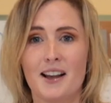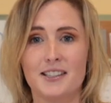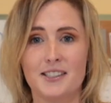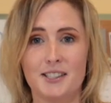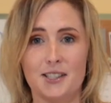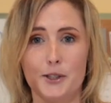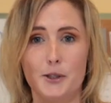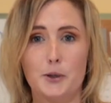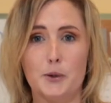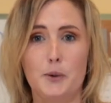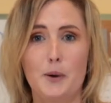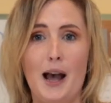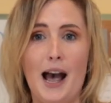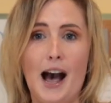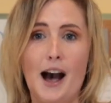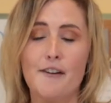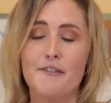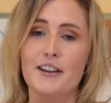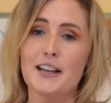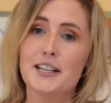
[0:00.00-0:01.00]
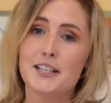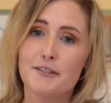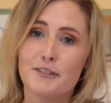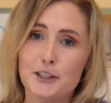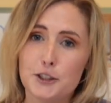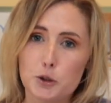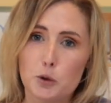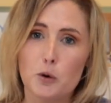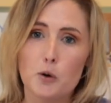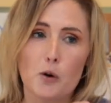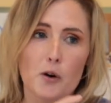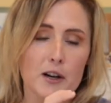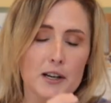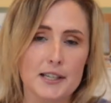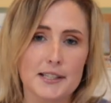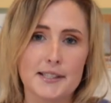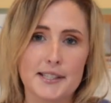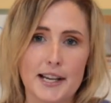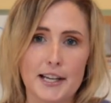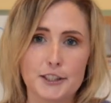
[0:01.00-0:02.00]
to have individual
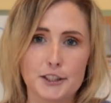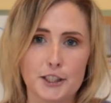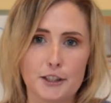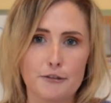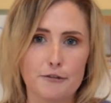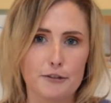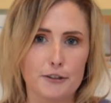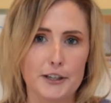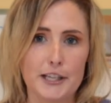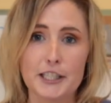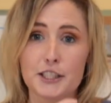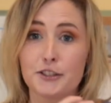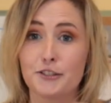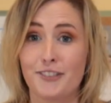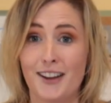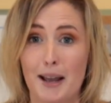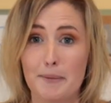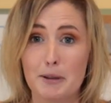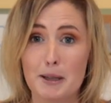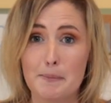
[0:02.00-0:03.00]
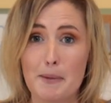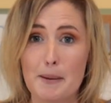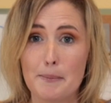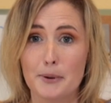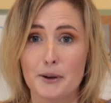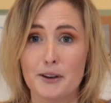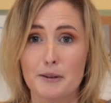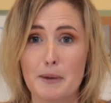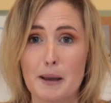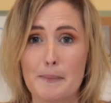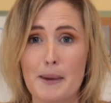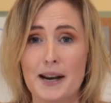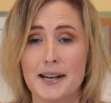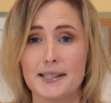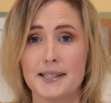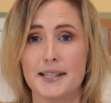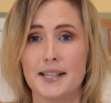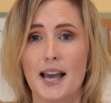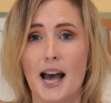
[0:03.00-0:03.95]
organization for each family member in my medicine